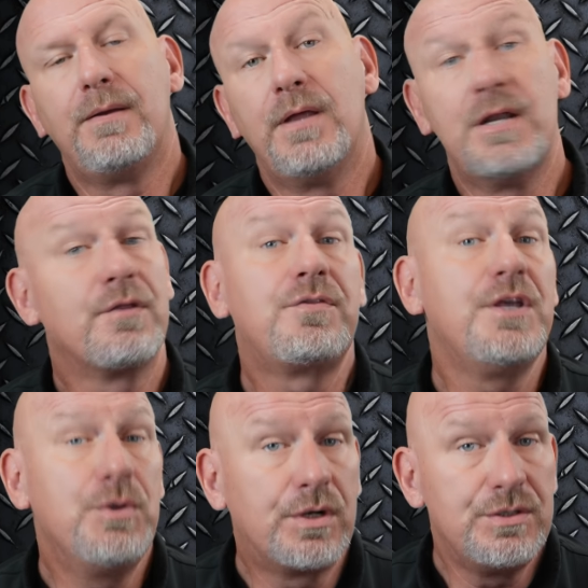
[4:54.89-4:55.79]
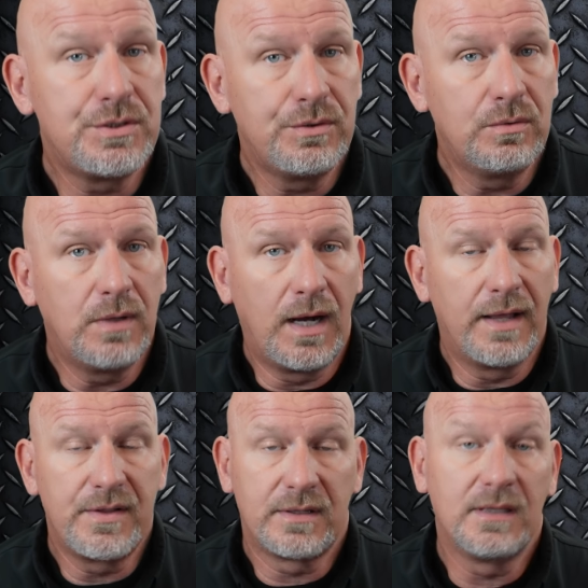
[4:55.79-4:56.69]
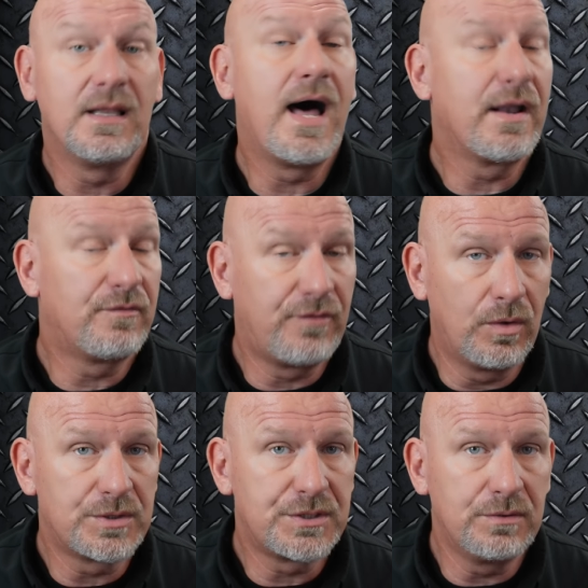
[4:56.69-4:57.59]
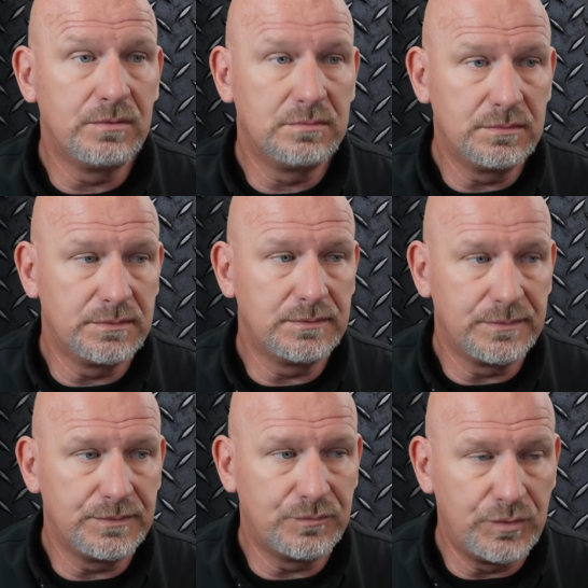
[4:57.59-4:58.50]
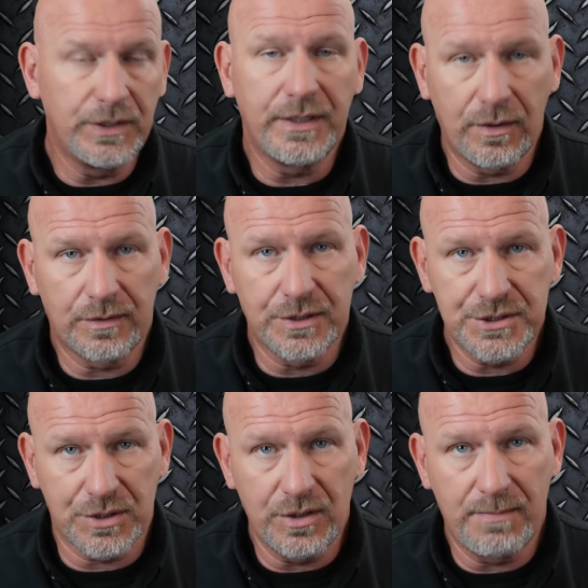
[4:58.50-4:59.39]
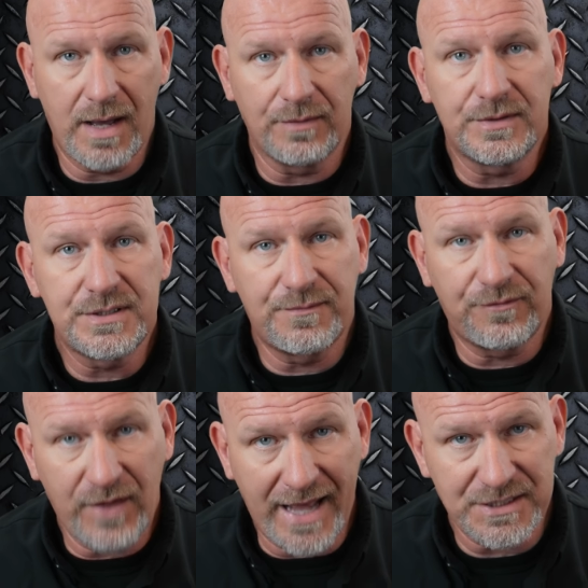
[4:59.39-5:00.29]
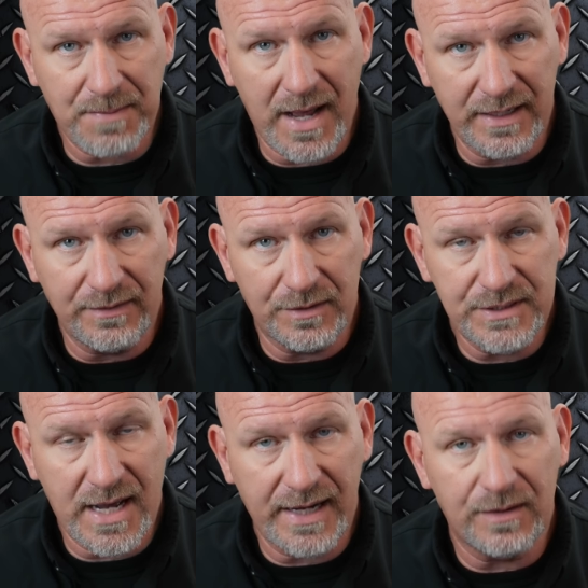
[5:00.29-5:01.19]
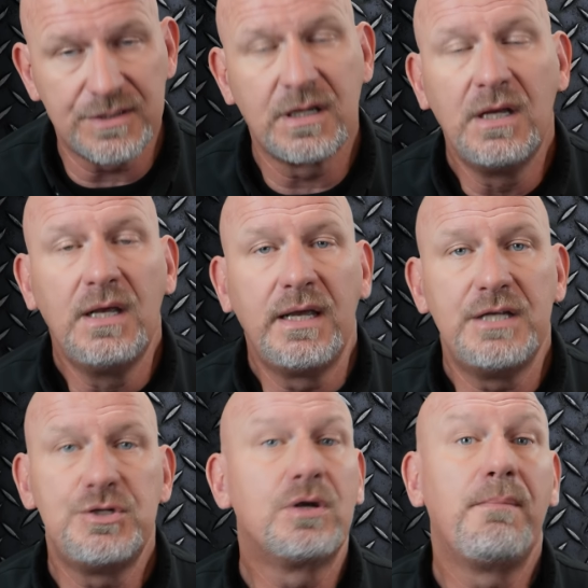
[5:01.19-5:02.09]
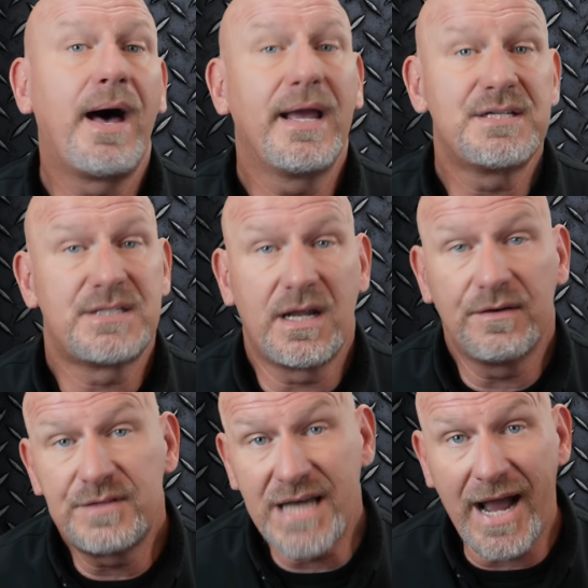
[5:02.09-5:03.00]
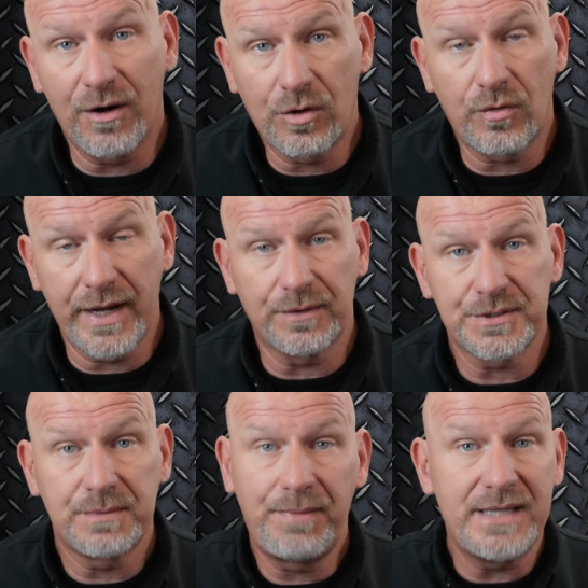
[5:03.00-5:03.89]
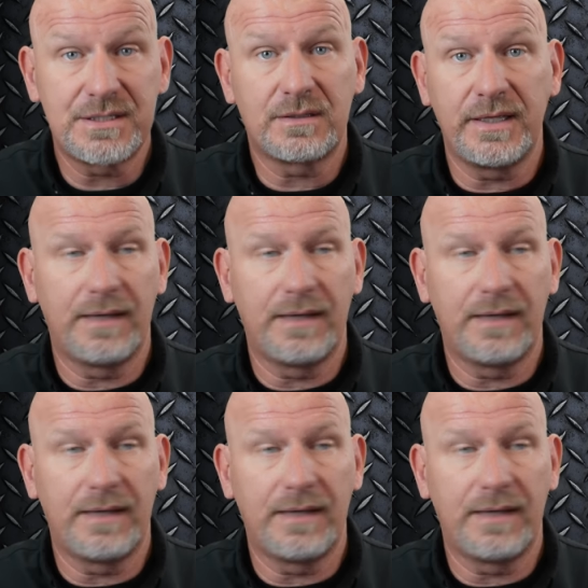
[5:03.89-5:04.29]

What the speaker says: Another thing you can do that a lot of folks who really are concerned about flat spotting their tires is you can buy a set of tire cradles. Basically,